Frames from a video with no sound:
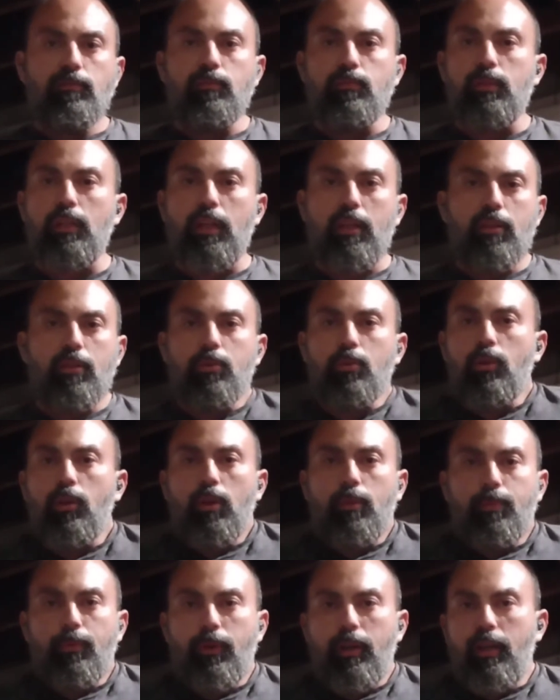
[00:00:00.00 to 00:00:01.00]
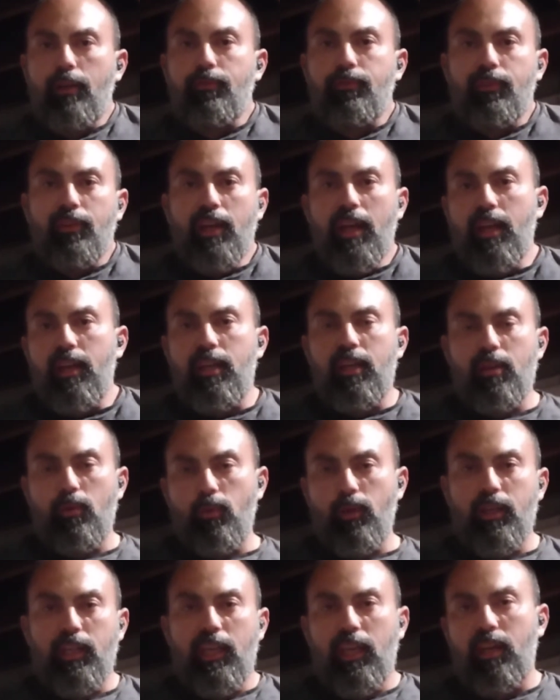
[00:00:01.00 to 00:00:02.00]
we're not going to throw you a parade for not eating
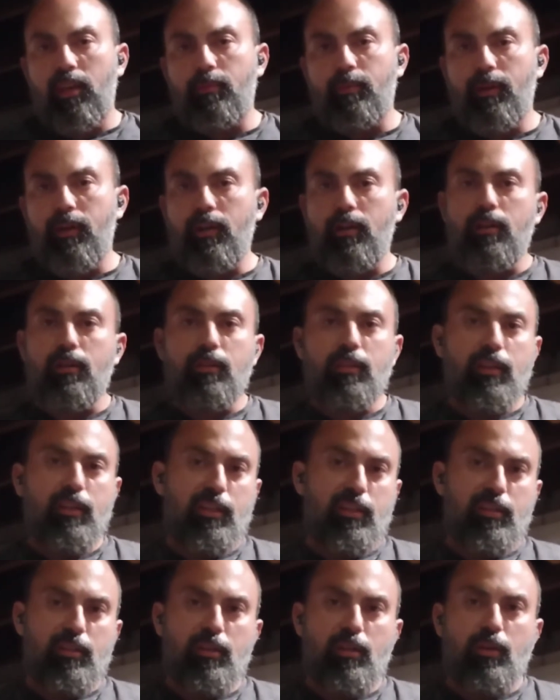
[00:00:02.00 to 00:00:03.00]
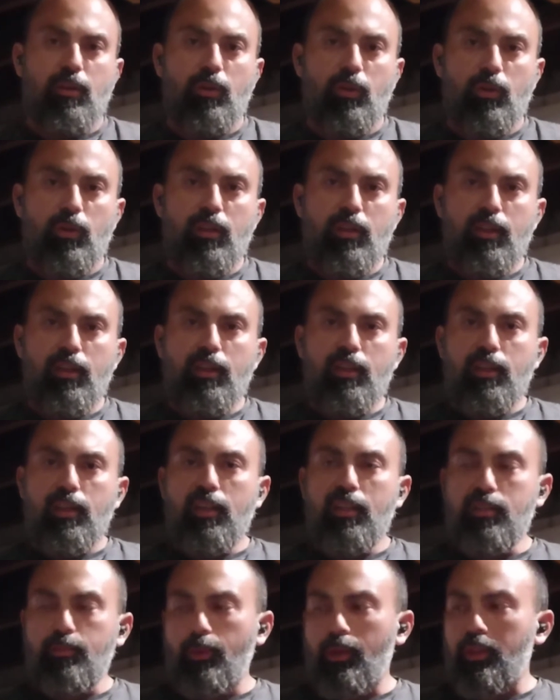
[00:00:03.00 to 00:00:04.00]
one candy bar like no
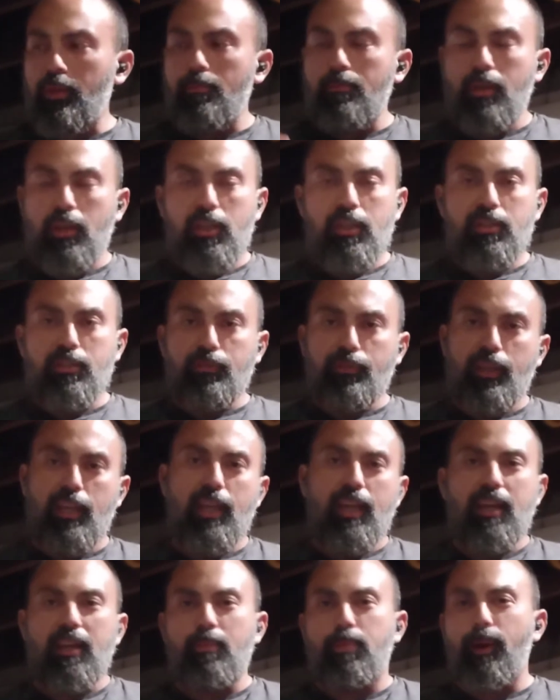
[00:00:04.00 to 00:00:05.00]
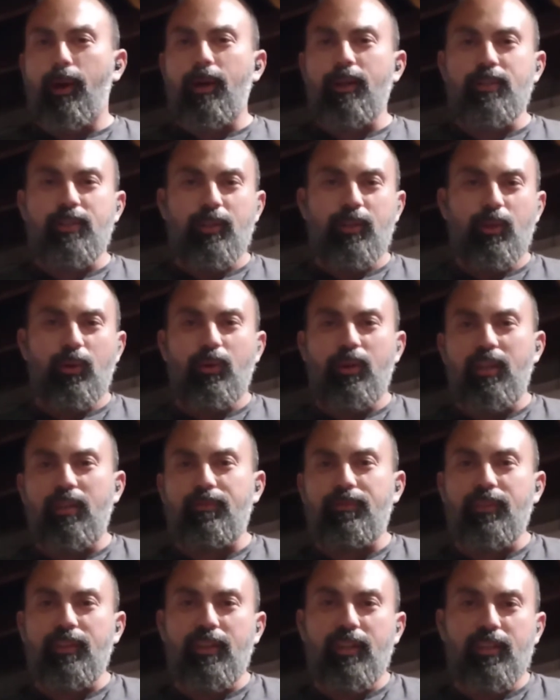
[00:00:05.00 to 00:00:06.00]
it's about the millions of candy bars you don't
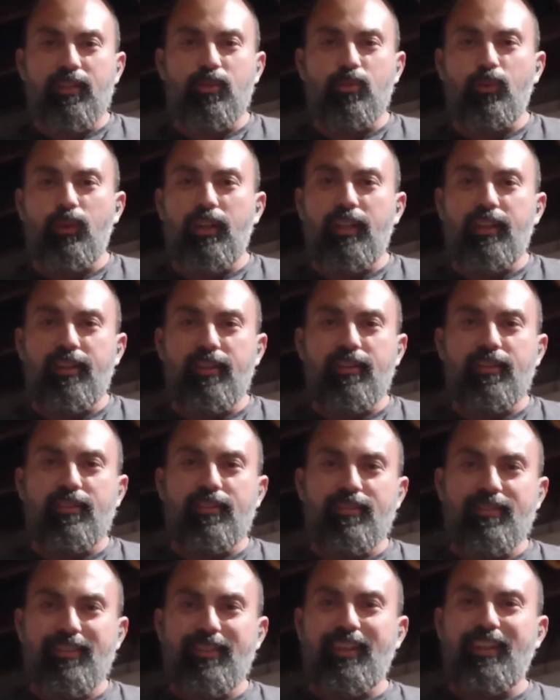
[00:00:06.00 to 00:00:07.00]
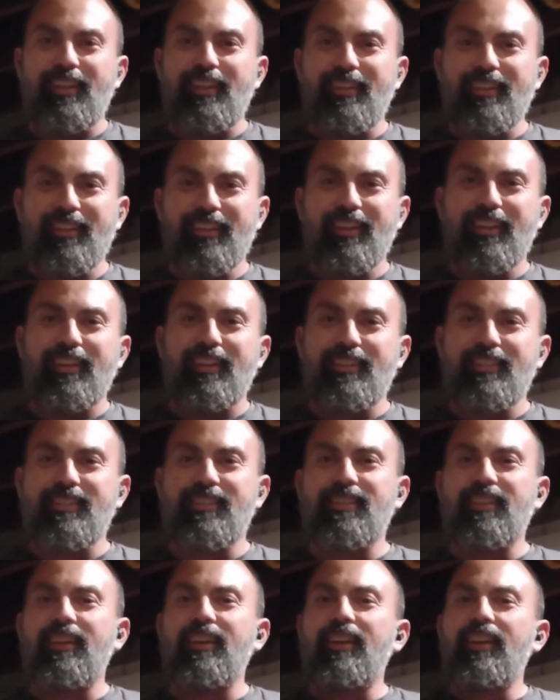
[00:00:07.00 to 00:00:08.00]
eat for the next 20 years right like
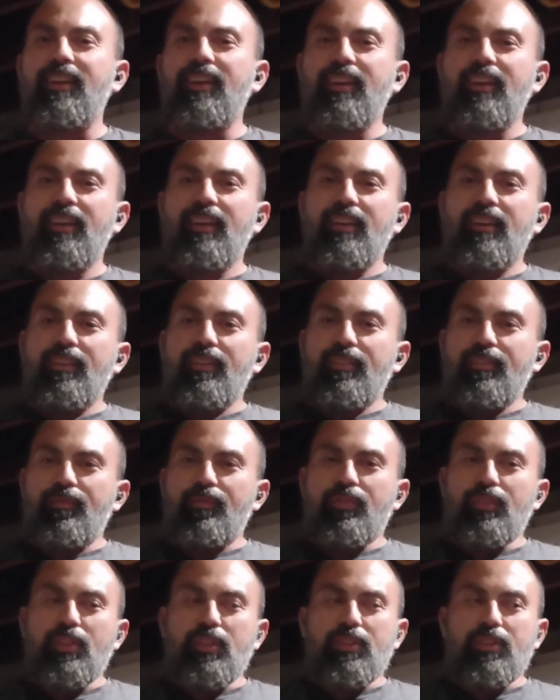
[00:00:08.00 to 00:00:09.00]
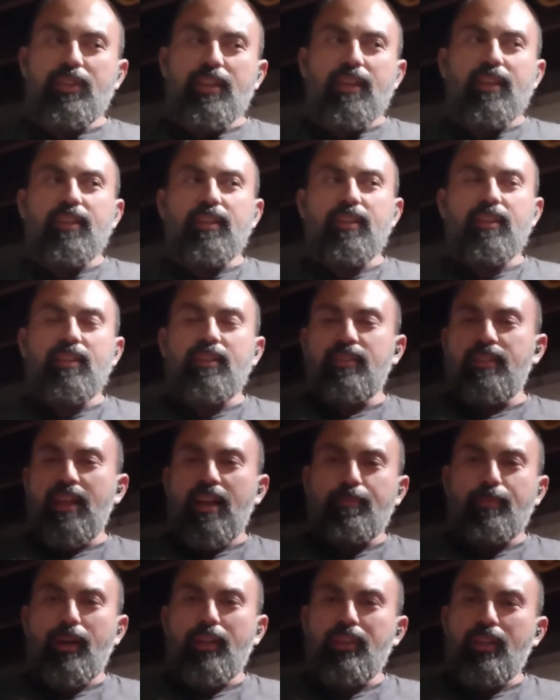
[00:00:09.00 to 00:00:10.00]
it's it's
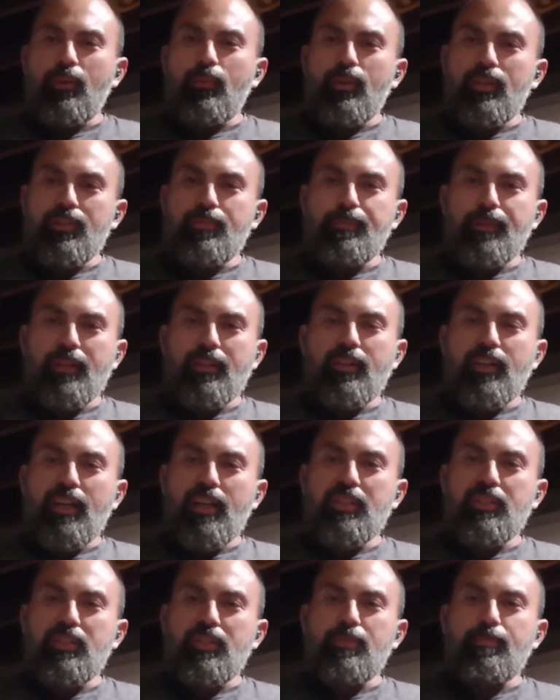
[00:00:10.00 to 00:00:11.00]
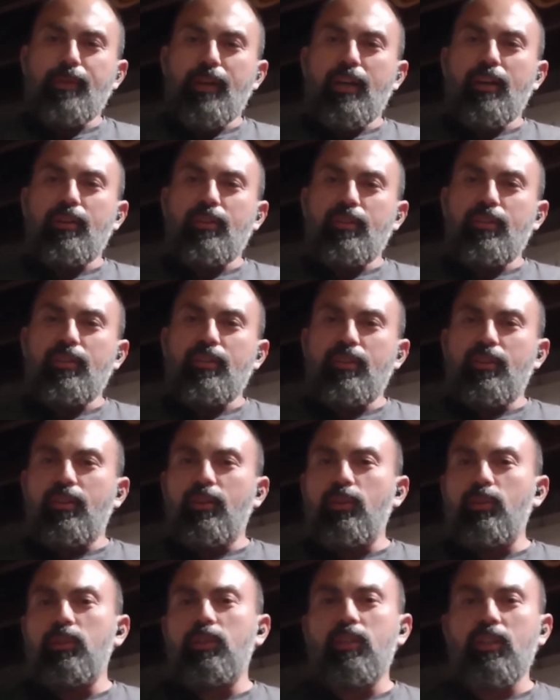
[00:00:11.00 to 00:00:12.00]
not about that one spin class it's about
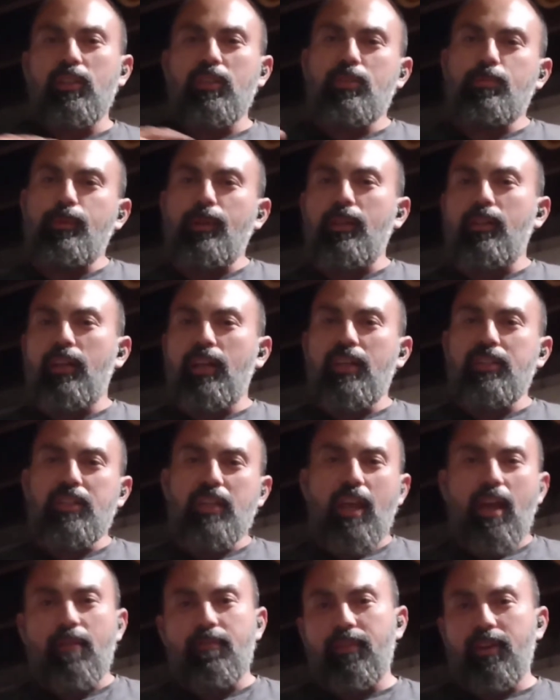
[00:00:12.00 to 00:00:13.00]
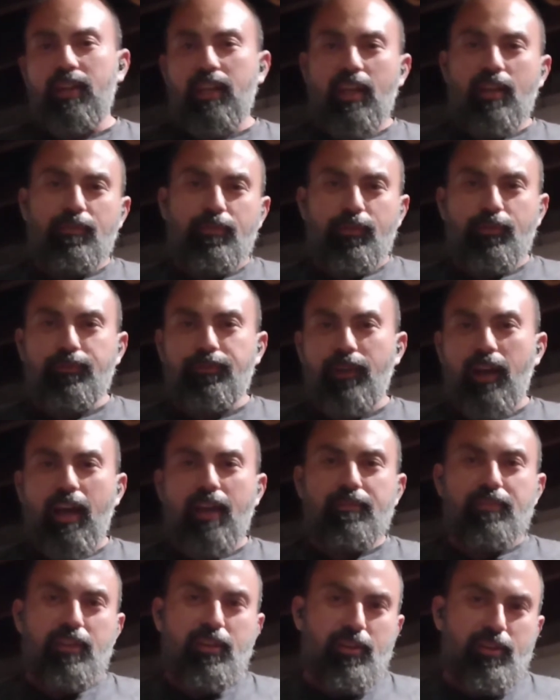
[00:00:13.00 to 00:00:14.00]
oh, you did spin class every day for
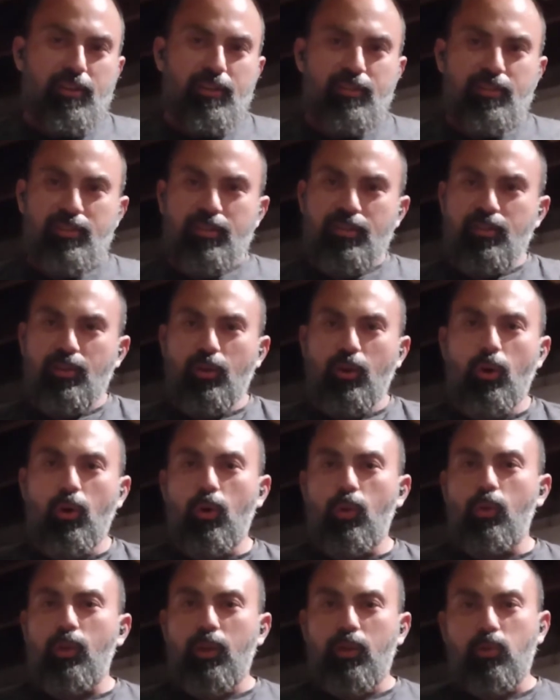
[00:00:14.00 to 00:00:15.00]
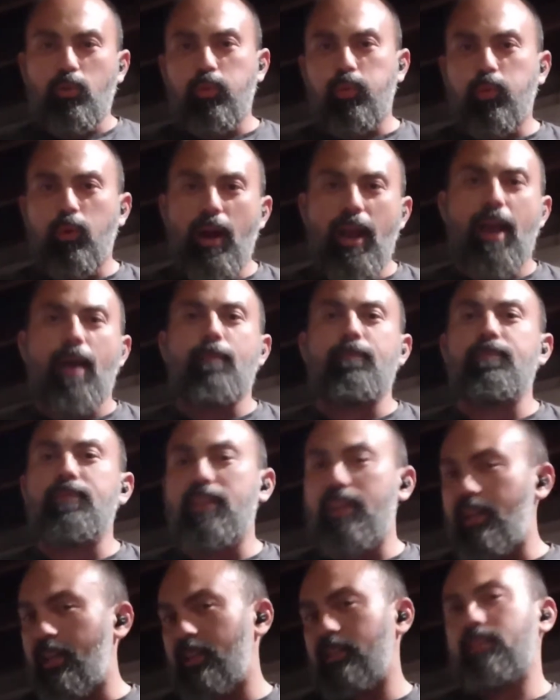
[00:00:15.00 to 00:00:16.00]
five years? Holy crap.
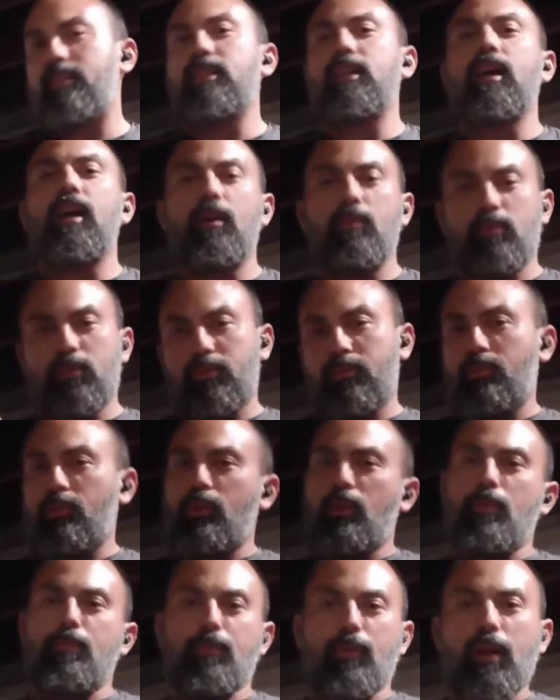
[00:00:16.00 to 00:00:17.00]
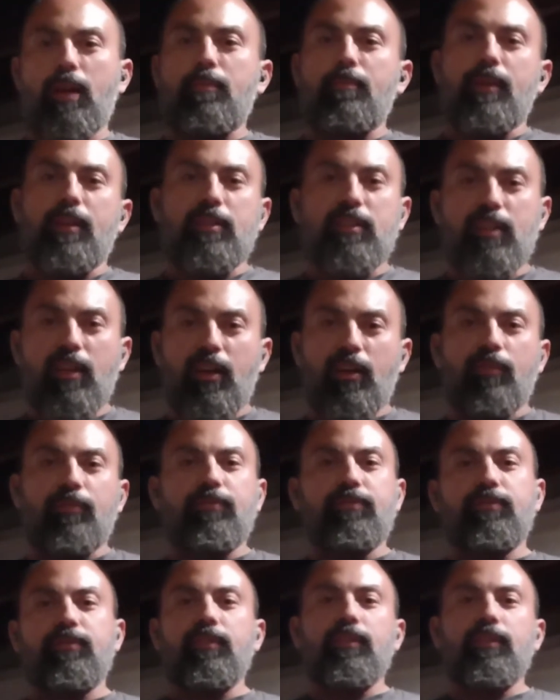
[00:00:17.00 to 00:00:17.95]
Yes, I will throw you a parade myself.